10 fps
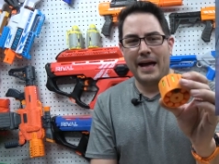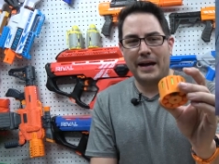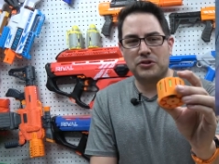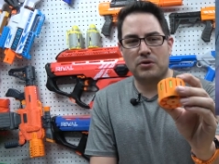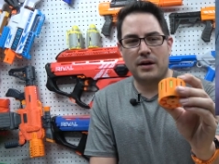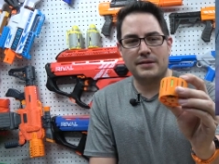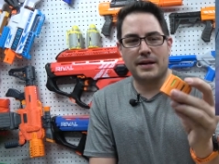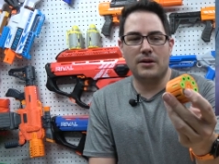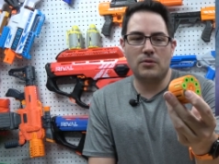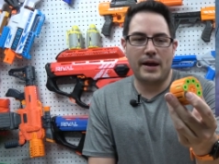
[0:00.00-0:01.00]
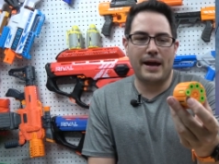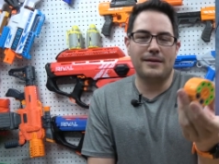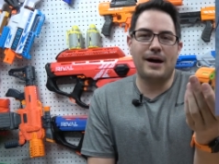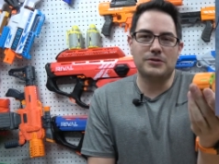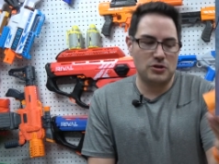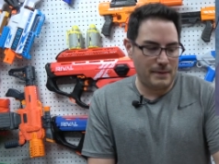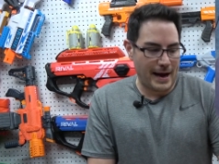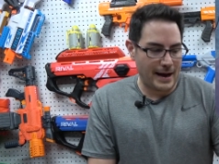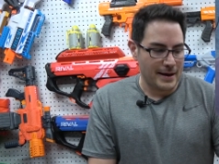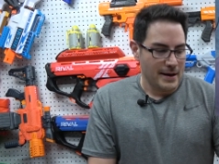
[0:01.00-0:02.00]
extra. And I was thinking, okay, not too
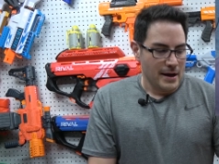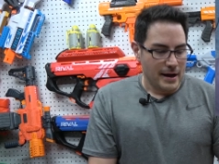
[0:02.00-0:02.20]
bad.